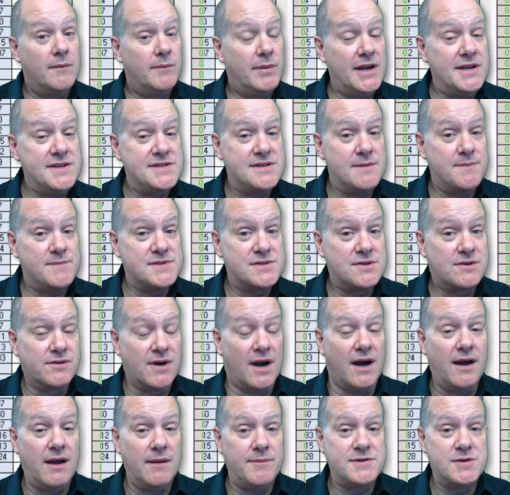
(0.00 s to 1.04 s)
Please
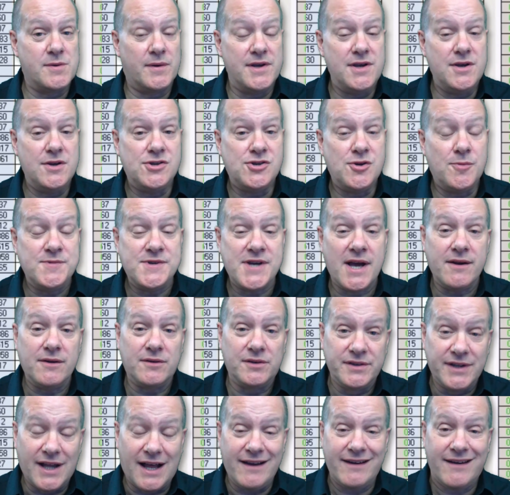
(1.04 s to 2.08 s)
subscribe to our YouTube
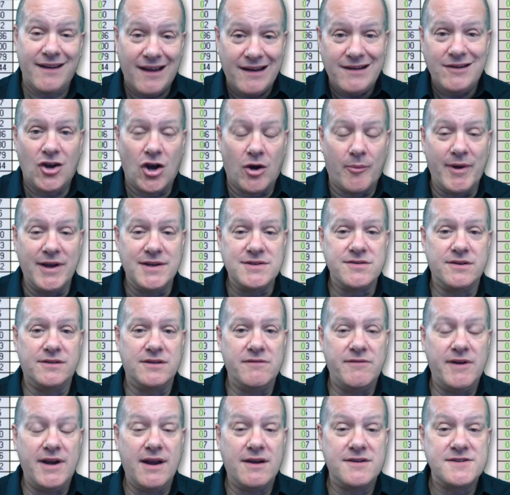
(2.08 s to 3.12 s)
channel, like and comment on
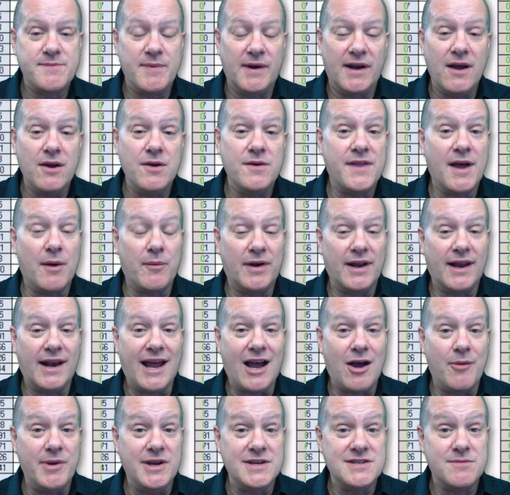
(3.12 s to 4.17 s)
the videos below. That will
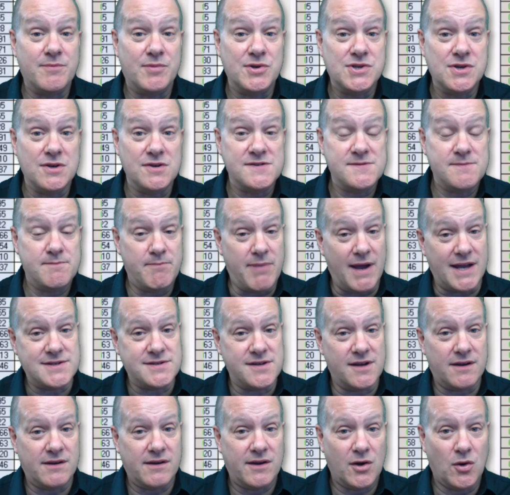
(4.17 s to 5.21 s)
allow me to produce
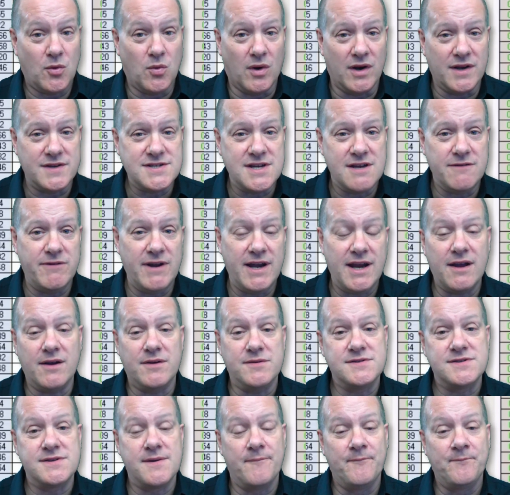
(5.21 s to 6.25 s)
better quality
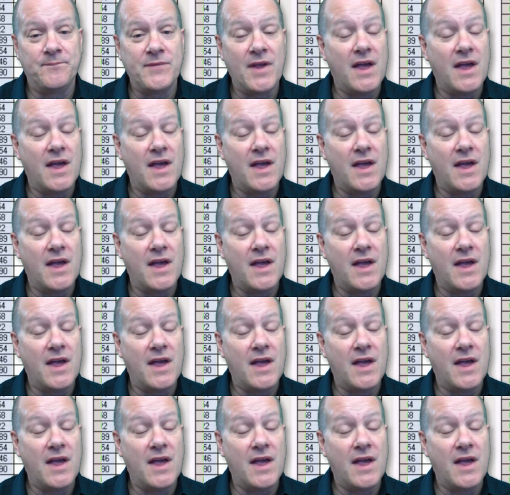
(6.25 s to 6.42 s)
videos.